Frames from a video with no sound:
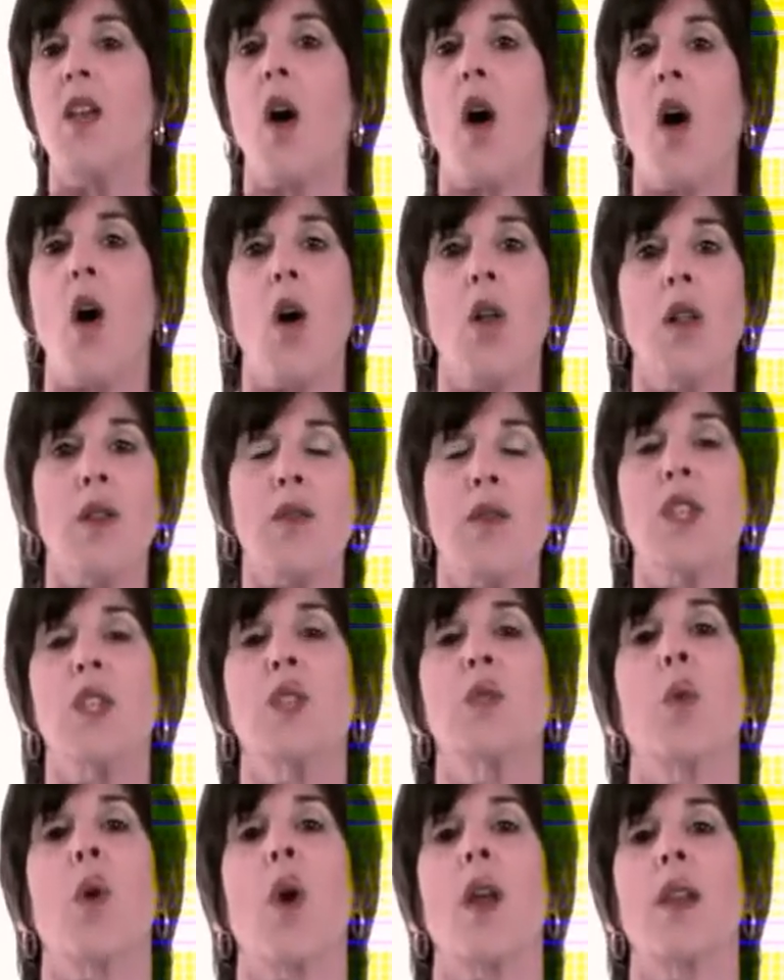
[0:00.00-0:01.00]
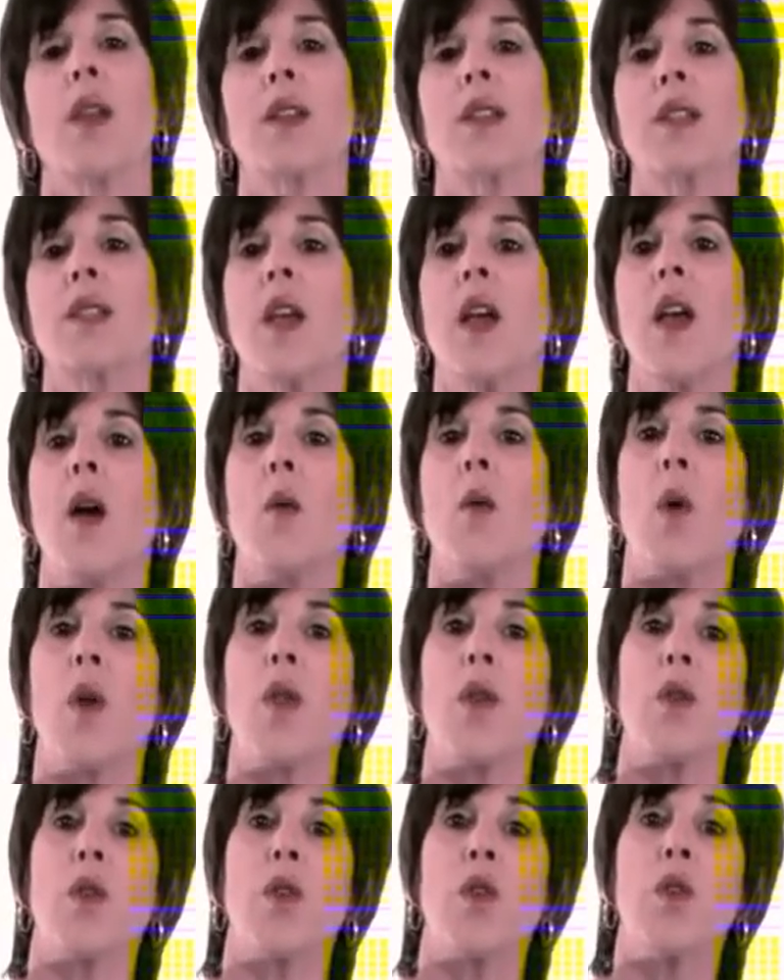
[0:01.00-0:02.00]
All of these products,
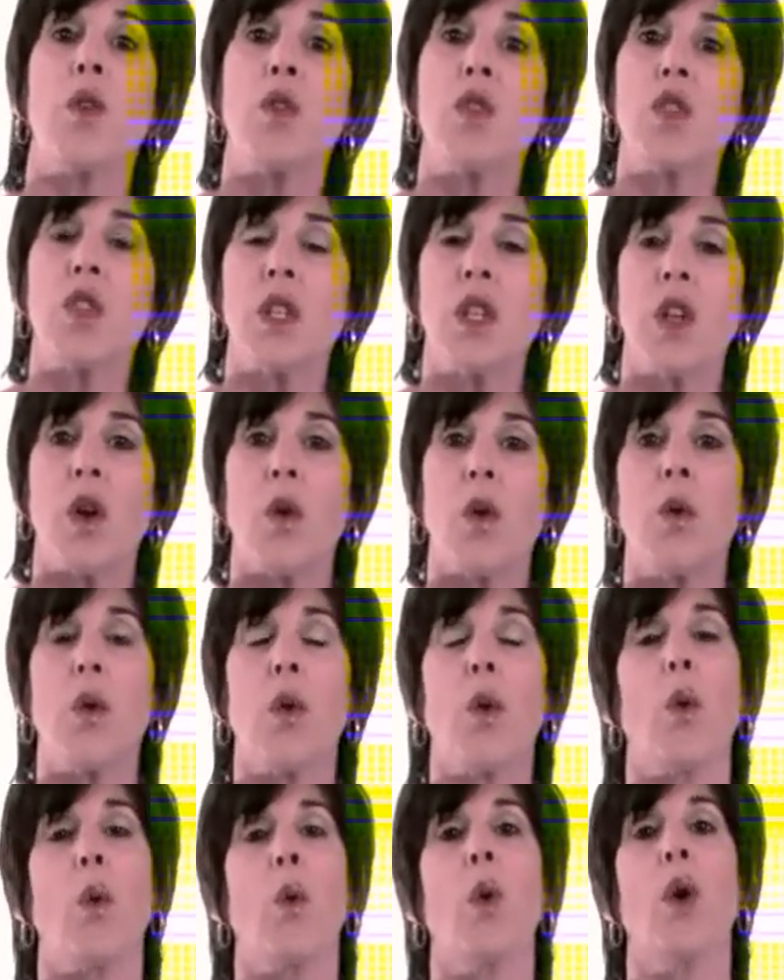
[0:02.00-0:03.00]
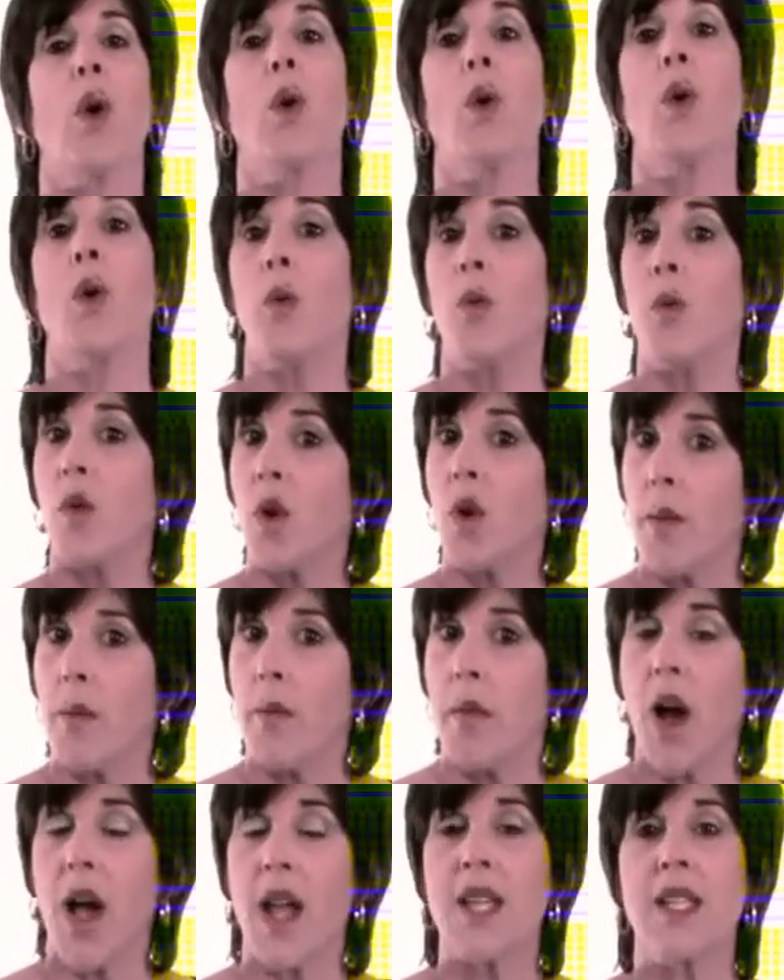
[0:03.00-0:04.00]
whether used alone or
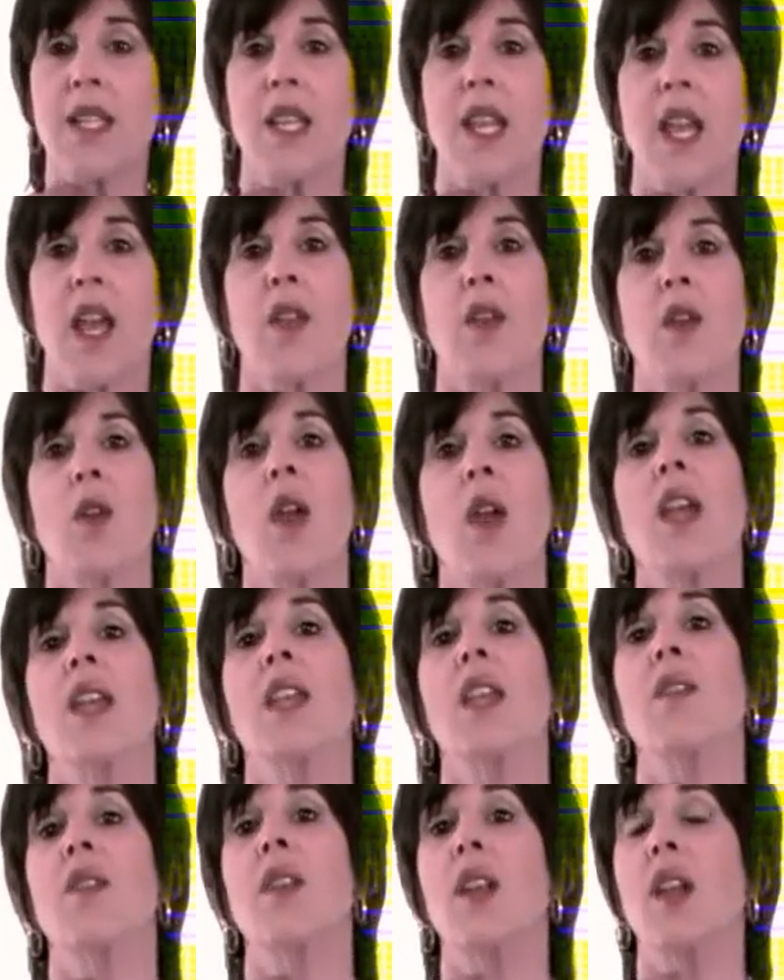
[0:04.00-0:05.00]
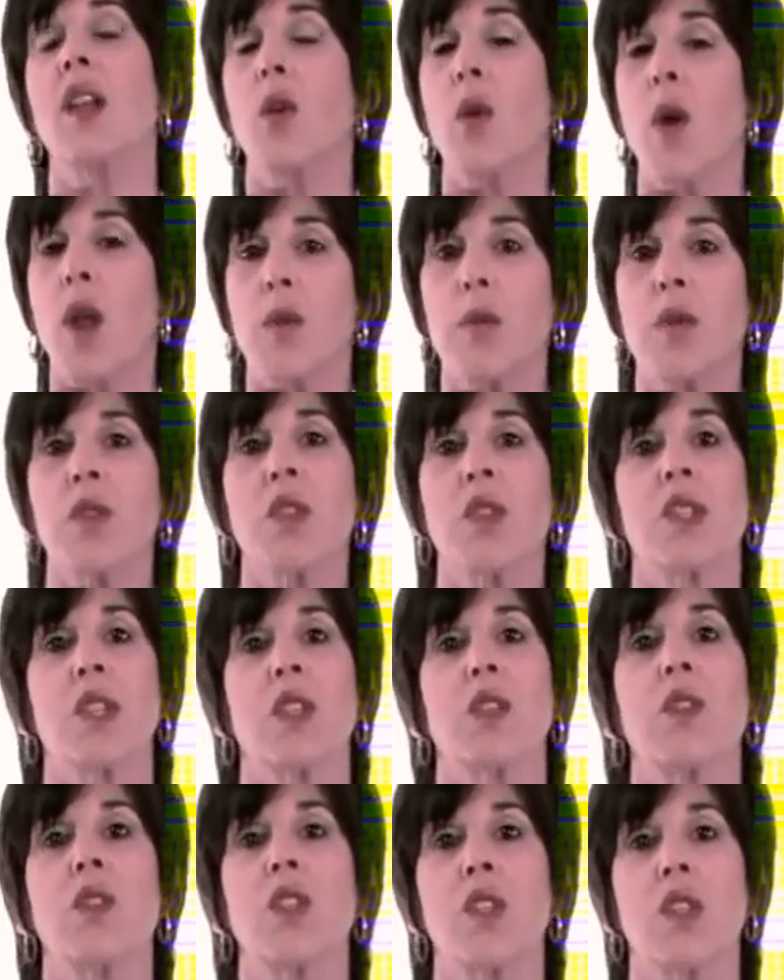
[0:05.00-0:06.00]
combined together, give an incredible
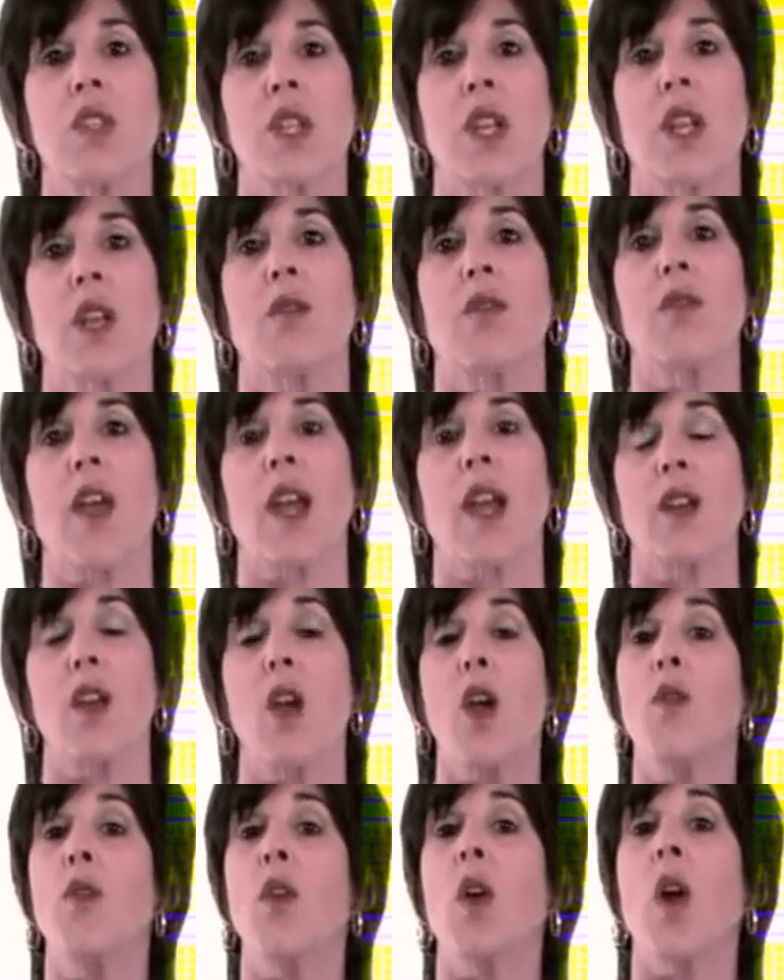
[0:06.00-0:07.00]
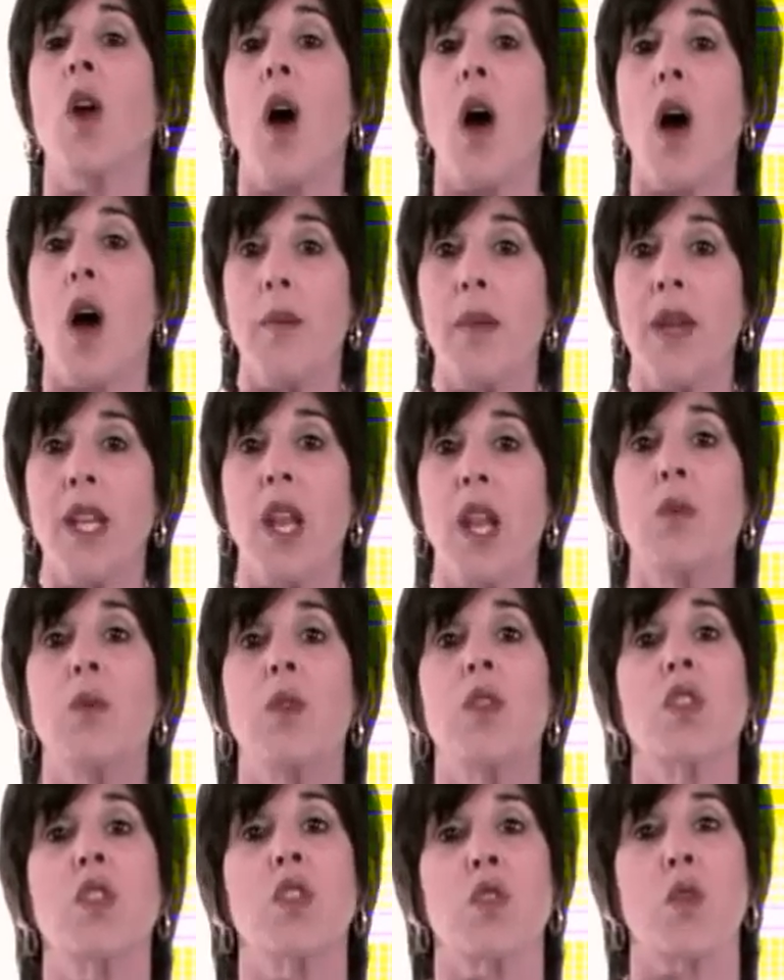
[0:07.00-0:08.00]
synergistic effect for calming and
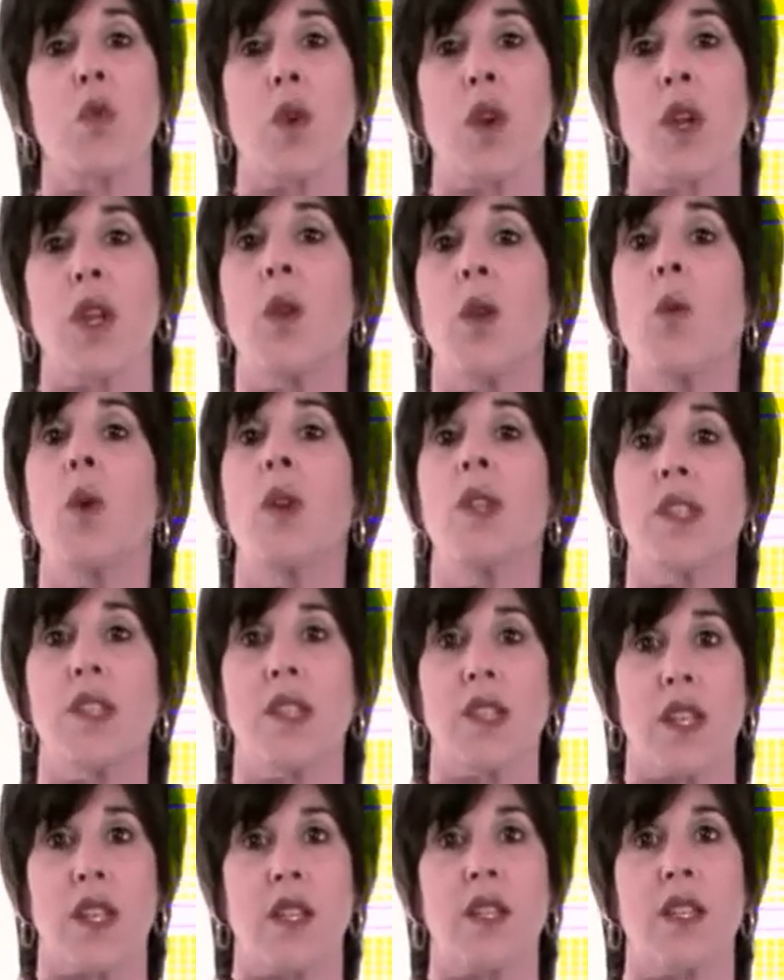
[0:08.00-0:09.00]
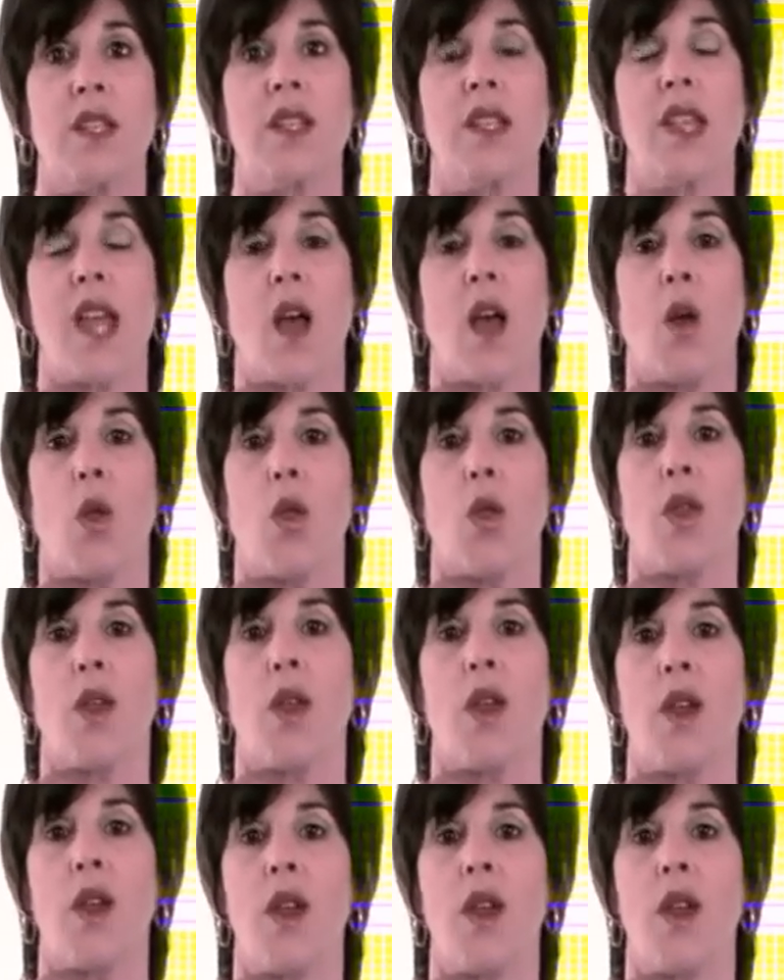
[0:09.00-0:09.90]
restoring one's skin's health.